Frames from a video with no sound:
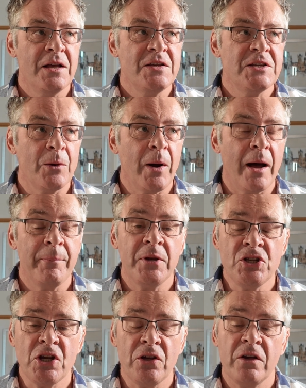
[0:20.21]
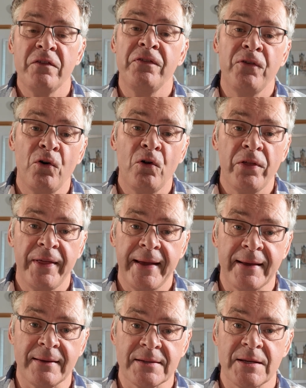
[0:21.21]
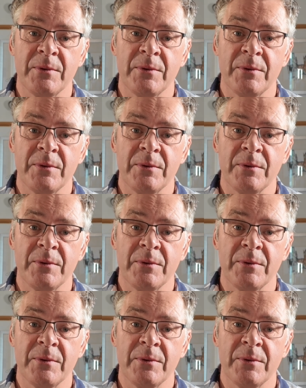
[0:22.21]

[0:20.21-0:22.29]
So I'm going to show you four things.